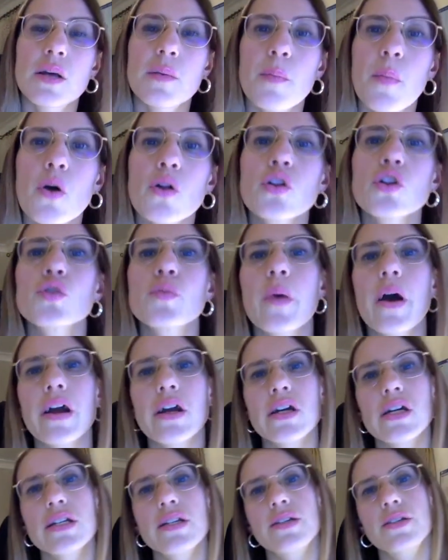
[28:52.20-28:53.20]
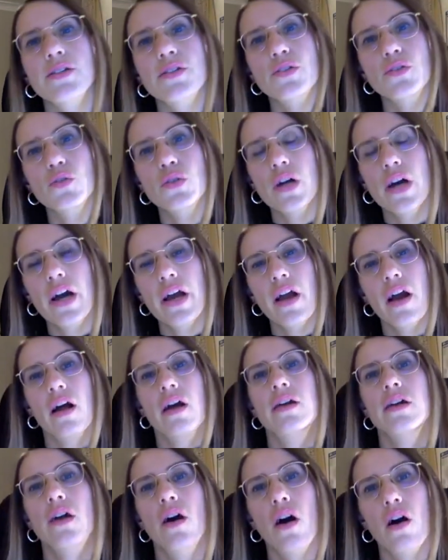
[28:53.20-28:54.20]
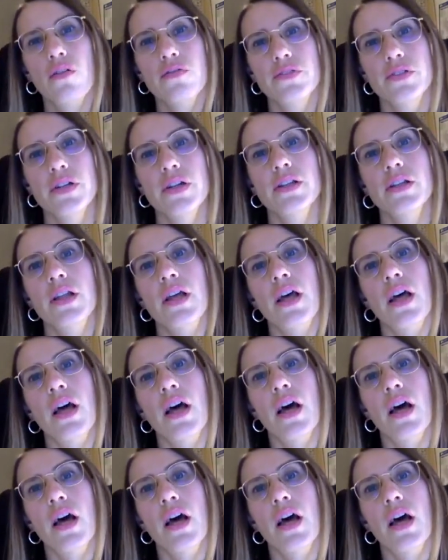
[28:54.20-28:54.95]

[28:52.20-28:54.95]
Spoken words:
Polish migrants in the UK are often